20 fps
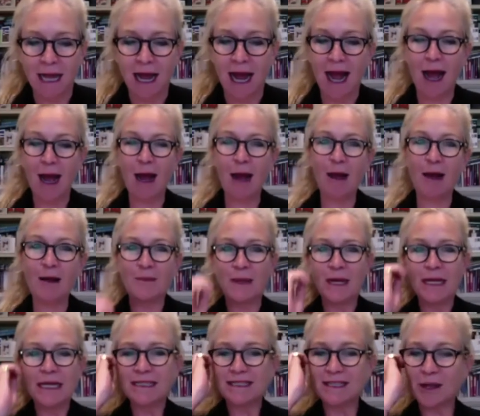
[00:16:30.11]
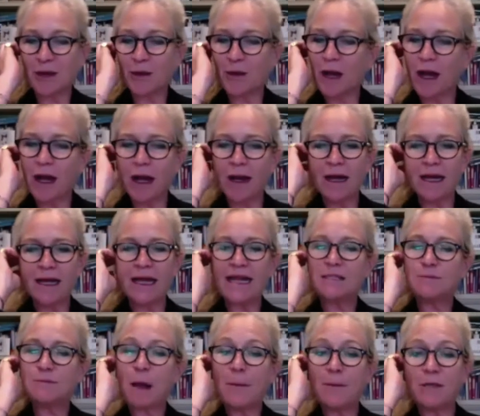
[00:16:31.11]
Um, so uh, it's
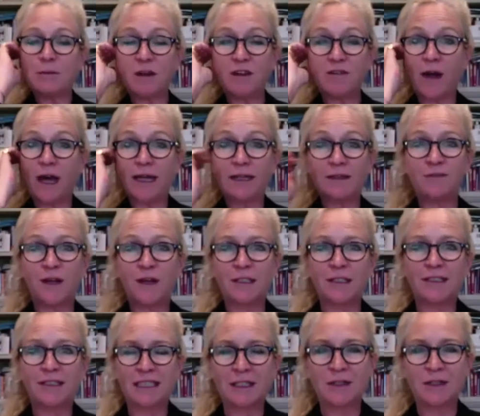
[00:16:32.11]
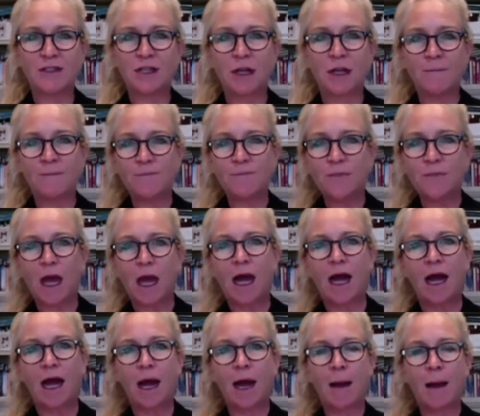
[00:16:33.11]
published by Weidenfeld Nicolson,
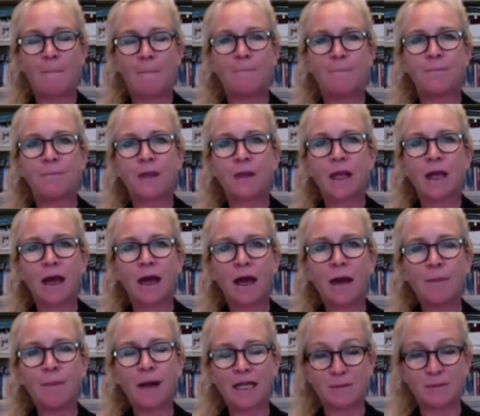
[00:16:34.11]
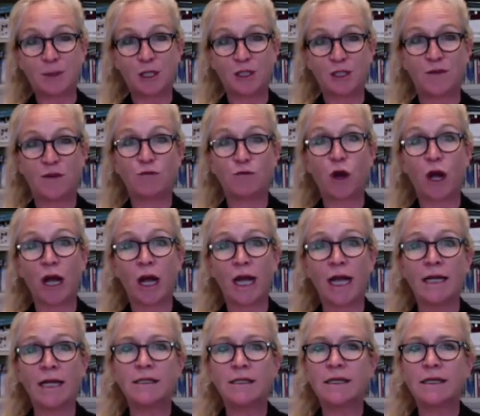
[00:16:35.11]
um, as part of
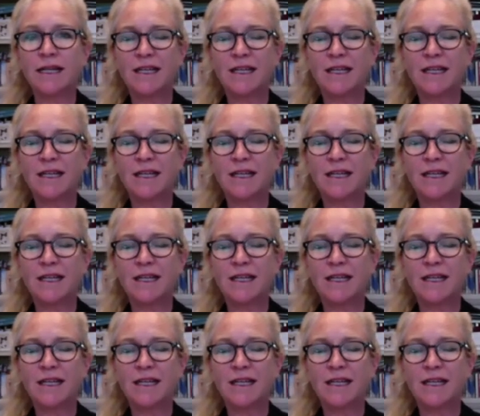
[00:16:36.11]
Orion.